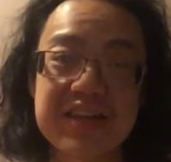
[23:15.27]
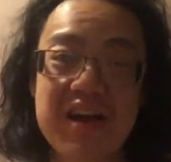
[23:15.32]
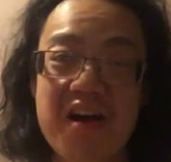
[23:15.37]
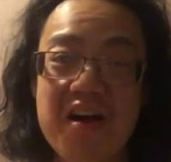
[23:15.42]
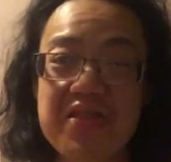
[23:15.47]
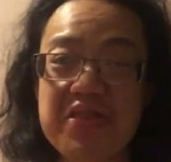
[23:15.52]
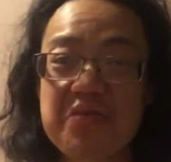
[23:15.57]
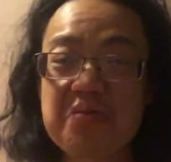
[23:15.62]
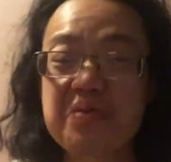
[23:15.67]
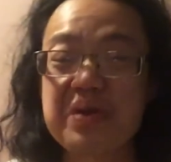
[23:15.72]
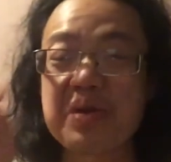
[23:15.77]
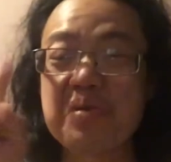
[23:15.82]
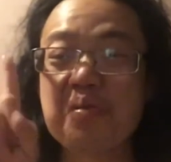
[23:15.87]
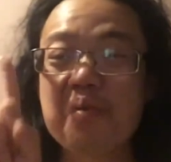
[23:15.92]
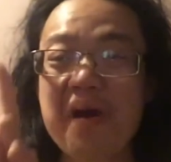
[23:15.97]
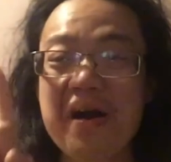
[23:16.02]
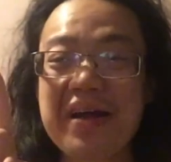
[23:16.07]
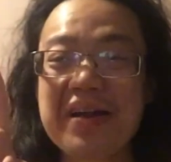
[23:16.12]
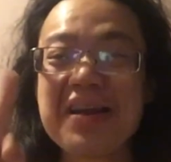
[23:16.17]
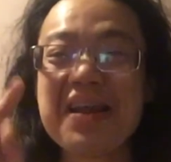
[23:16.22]
On 3.
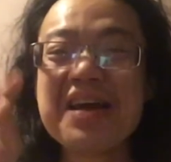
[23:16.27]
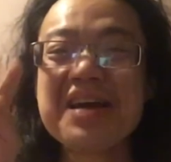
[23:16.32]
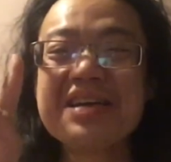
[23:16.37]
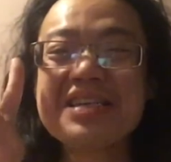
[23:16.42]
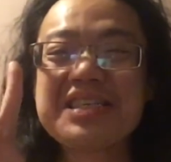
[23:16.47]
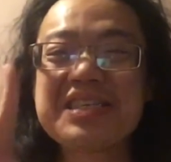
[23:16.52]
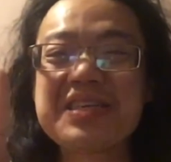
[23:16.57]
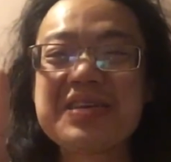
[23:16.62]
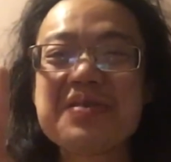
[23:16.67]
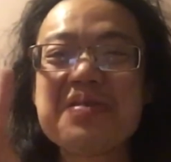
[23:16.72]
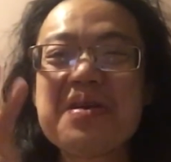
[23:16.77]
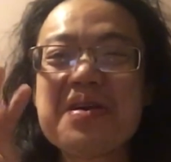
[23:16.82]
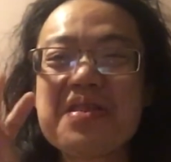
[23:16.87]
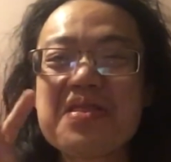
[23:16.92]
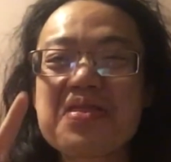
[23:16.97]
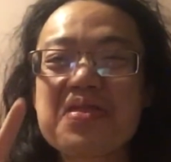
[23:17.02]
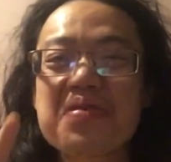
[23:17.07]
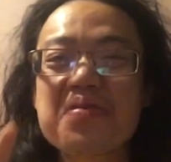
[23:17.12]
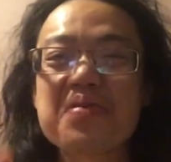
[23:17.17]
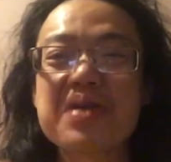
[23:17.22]
1, 2,
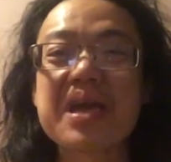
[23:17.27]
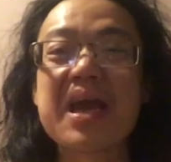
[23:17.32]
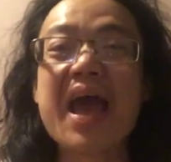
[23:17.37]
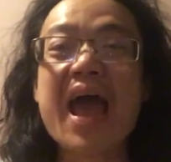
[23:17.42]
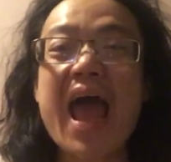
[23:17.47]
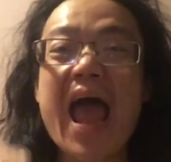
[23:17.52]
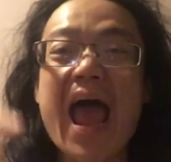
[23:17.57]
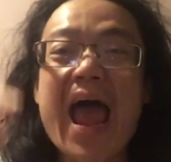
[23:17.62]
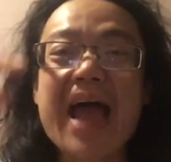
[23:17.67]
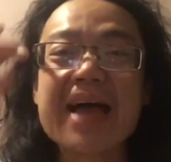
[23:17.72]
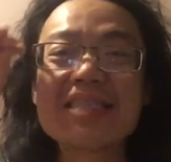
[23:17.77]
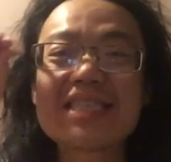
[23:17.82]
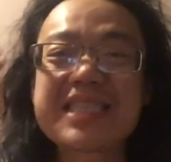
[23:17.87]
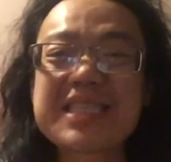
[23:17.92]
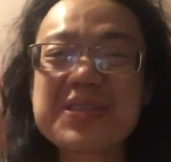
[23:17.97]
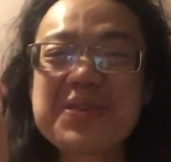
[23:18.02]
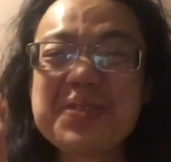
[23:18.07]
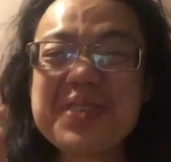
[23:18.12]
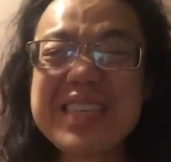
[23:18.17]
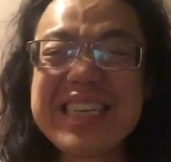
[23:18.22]
3, and
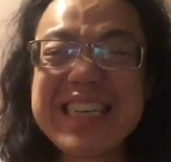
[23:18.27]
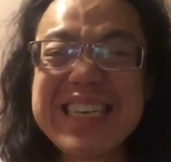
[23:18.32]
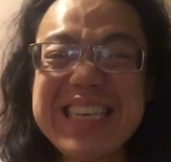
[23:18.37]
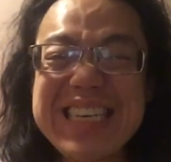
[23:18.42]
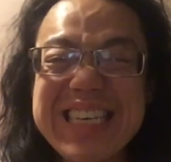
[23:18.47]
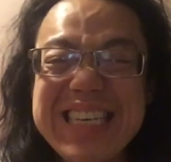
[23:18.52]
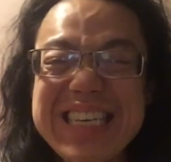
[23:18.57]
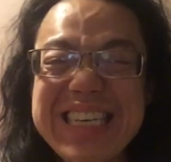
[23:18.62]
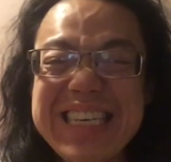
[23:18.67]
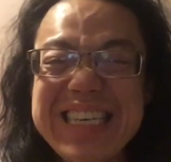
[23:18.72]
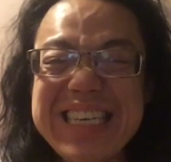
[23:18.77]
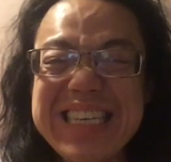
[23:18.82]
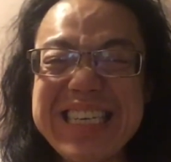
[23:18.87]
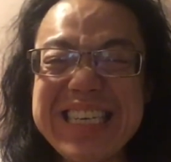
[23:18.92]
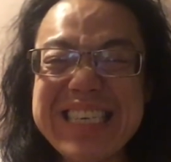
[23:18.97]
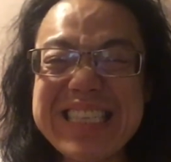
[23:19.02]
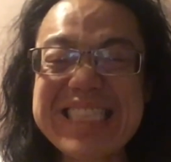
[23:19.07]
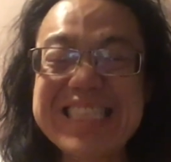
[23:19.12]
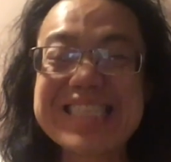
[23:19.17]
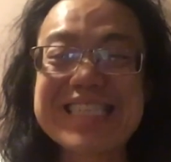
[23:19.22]

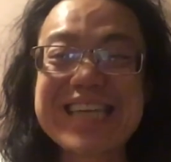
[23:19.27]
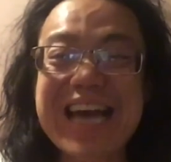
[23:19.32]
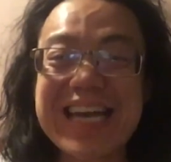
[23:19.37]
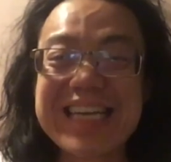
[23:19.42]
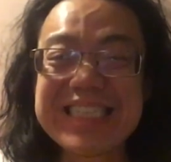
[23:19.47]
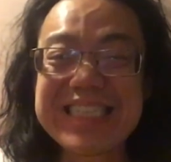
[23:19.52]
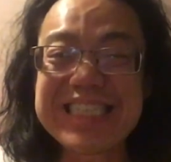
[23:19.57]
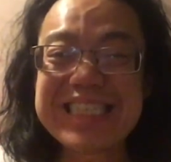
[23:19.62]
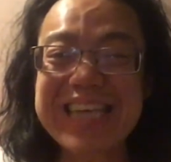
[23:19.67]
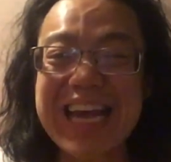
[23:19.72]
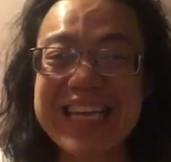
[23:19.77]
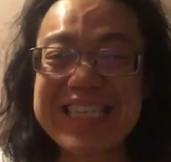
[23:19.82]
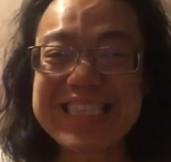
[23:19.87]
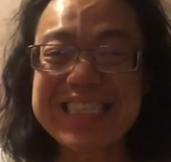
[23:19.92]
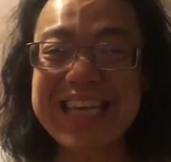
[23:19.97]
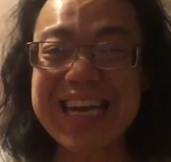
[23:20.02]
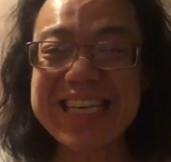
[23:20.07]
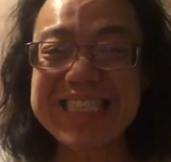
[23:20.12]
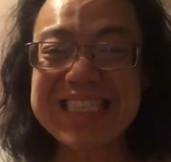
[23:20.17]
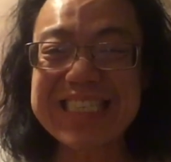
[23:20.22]
squeeze. Tight, tight,
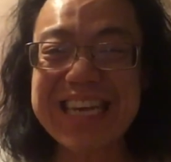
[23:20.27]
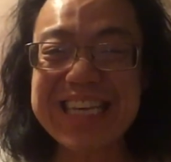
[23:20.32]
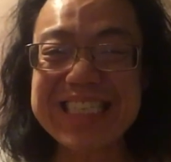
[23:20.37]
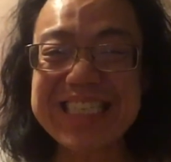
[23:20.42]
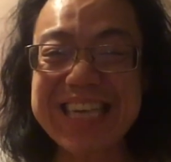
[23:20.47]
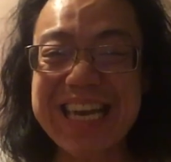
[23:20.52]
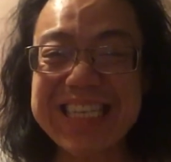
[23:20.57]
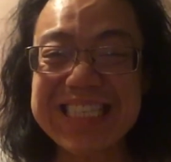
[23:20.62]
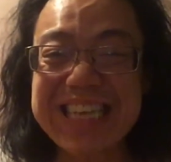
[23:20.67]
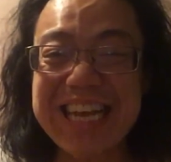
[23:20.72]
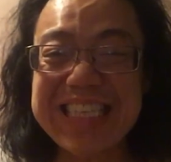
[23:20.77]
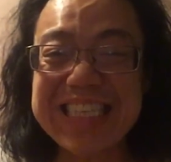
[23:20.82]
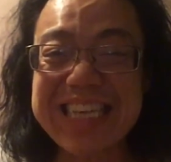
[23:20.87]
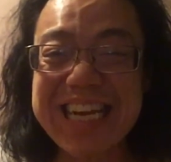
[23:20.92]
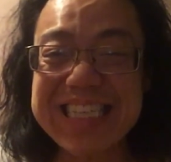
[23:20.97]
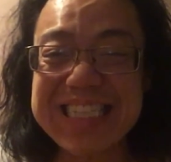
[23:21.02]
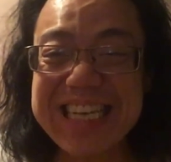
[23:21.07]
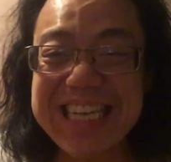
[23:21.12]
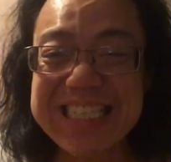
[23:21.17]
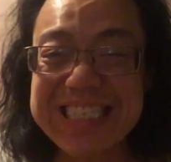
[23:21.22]
tight, tight, tight, tight,
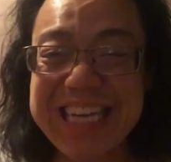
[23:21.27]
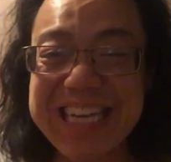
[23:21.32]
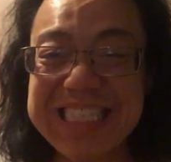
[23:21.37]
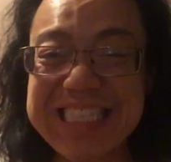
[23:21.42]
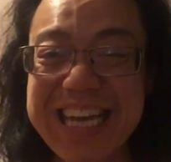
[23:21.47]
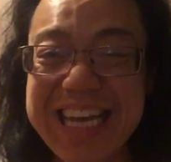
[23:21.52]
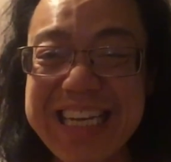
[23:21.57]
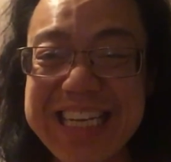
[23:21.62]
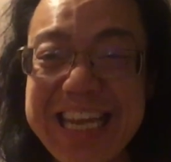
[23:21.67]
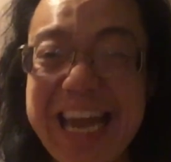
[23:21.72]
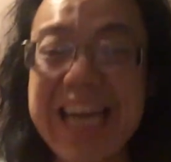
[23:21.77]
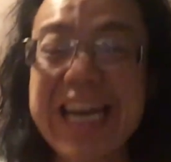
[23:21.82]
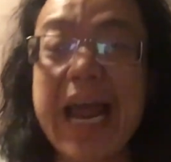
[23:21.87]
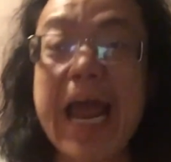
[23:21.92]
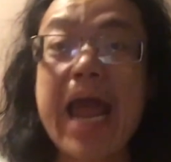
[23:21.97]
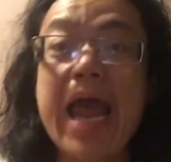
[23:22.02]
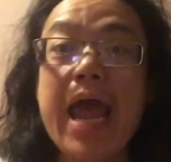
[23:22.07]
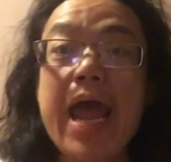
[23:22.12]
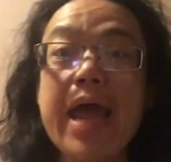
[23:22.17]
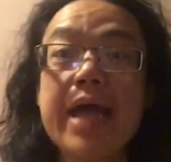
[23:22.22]
tight, tight, tight, tight, tight,
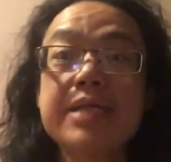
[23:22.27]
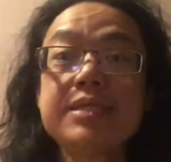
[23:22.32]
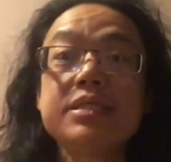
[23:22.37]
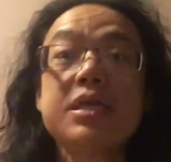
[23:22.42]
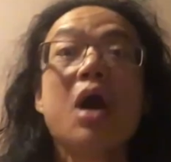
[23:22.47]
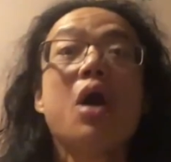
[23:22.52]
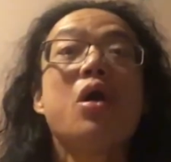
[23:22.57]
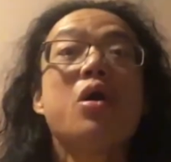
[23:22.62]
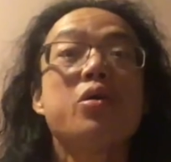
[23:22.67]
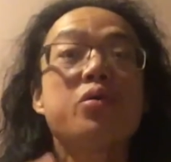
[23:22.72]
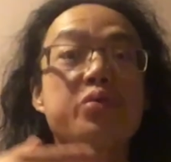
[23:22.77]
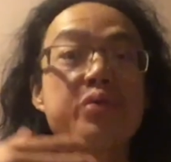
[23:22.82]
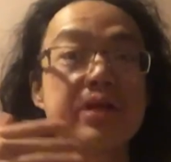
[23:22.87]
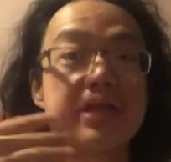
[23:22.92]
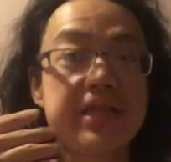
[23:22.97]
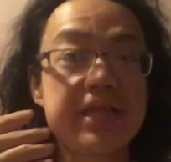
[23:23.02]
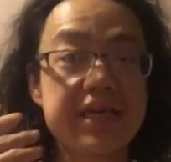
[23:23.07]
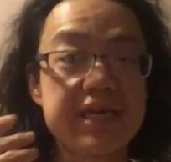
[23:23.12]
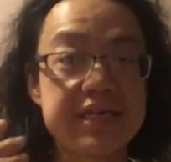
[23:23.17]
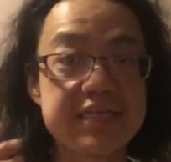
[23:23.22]
and
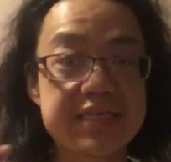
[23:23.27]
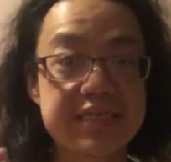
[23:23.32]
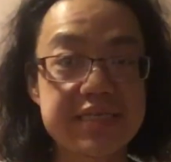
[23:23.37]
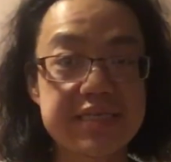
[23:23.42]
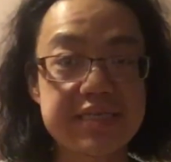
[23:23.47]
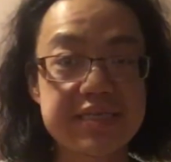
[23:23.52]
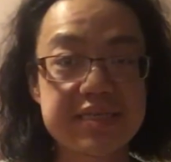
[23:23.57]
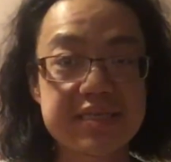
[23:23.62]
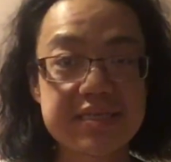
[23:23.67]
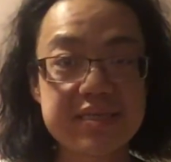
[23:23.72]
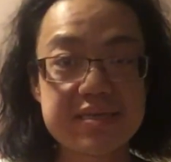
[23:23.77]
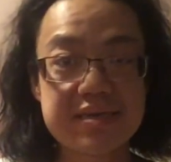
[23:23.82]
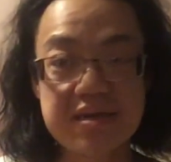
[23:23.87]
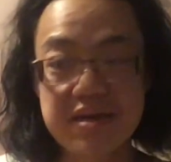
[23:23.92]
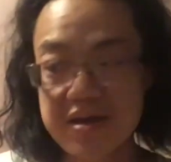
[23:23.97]
release.